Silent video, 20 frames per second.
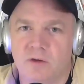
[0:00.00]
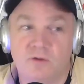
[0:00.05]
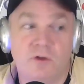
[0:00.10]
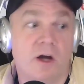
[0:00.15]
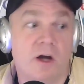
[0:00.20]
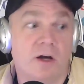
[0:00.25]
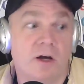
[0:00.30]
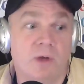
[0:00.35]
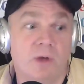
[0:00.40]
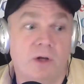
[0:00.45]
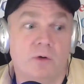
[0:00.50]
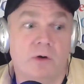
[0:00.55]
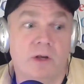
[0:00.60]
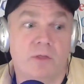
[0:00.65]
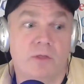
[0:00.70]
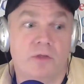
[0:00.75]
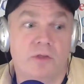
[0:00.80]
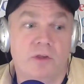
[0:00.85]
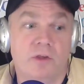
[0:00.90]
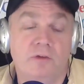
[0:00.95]
this
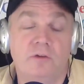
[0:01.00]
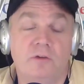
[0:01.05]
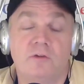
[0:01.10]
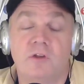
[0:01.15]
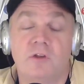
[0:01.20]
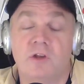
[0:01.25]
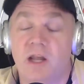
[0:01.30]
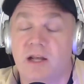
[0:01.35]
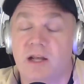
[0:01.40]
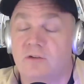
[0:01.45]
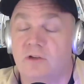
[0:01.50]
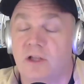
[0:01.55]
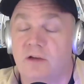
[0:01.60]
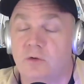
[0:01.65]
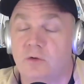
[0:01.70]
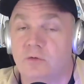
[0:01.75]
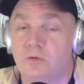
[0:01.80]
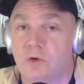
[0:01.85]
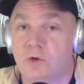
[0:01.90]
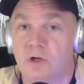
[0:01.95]
documentary this is the next
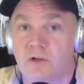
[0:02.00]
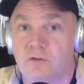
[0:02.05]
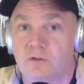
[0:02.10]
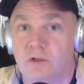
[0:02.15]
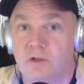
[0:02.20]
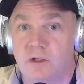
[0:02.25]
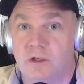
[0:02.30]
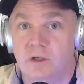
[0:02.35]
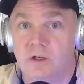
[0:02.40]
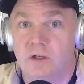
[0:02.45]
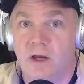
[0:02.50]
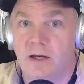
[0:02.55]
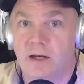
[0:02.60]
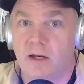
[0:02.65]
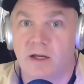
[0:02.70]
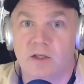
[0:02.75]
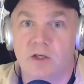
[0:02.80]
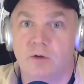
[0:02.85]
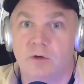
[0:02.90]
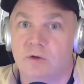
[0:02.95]
level for us
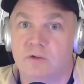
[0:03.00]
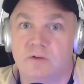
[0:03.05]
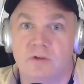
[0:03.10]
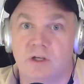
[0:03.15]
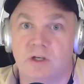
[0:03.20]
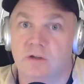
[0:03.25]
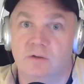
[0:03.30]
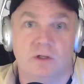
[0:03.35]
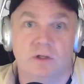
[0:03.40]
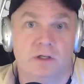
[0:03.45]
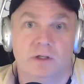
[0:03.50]
i, I guarantee it